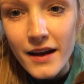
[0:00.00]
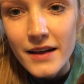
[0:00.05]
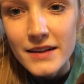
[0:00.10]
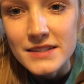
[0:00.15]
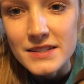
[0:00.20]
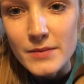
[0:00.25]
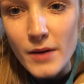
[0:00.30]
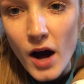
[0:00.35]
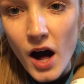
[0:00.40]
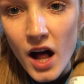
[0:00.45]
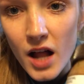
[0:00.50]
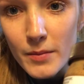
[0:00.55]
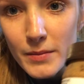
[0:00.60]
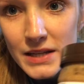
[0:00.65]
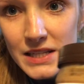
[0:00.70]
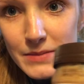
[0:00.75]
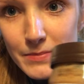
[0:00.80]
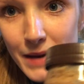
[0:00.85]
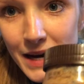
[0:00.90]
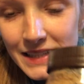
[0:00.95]
some
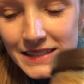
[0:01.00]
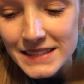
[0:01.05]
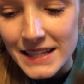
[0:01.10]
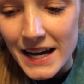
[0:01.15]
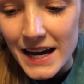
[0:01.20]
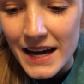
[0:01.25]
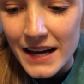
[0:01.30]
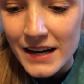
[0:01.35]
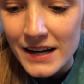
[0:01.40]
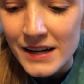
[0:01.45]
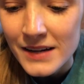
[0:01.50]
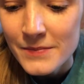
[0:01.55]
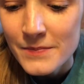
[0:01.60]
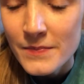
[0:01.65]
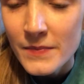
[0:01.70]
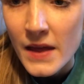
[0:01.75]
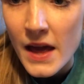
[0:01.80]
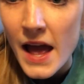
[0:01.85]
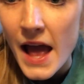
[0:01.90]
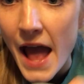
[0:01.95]
almond butter
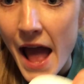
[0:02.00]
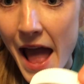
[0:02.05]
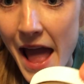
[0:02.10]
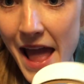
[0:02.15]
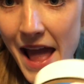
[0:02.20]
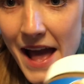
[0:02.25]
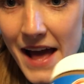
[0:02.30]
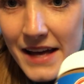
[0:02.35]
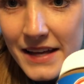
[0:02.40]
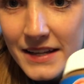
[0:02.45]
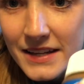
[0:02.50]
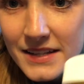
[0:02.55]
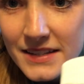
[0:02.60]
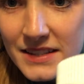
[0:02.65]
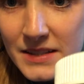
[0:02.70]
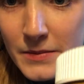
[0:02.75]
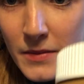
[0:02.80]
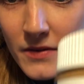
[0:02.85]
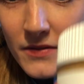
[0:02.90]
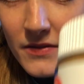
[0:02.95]
and some